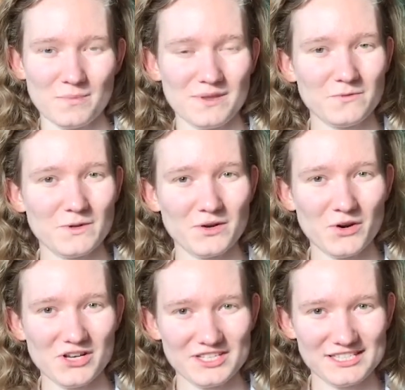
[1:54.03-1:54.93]
between
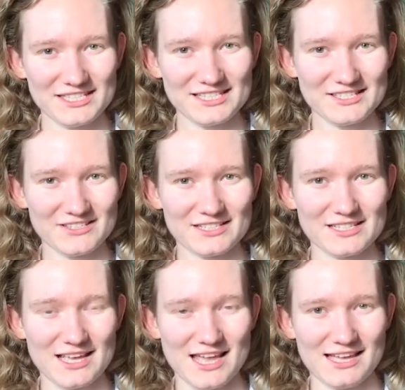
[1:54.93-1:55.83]
all the
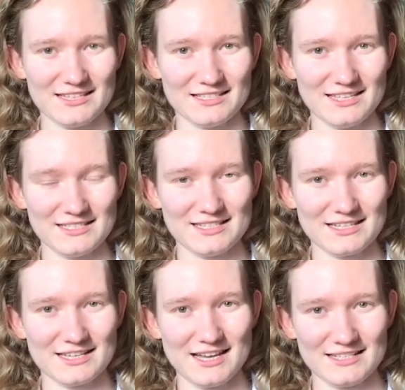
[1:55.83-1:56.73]
sisters and that
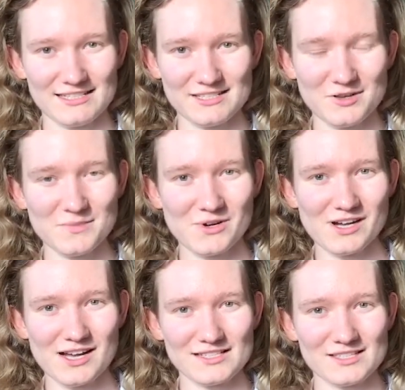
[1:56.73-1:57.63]
God is
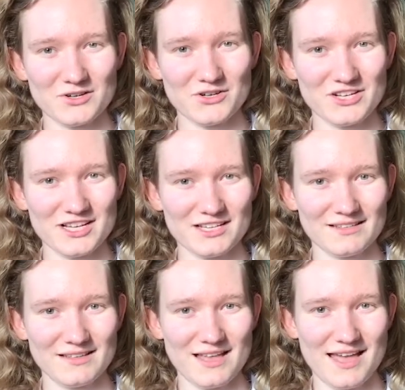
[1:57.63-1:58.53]
among us all.
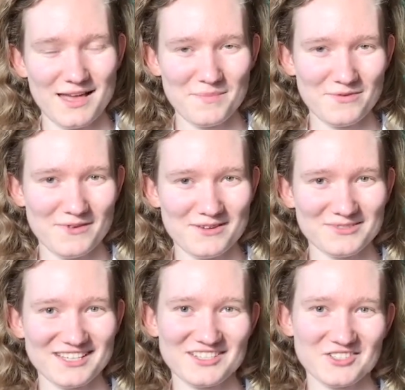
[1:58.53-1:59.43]
Happy
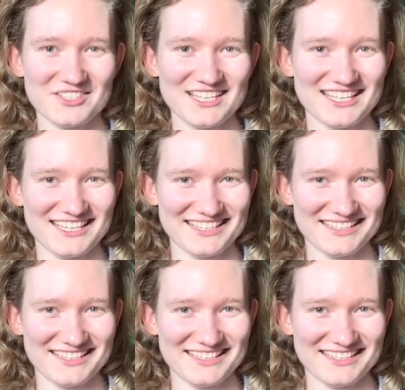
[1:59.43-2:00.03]
Foundation Day.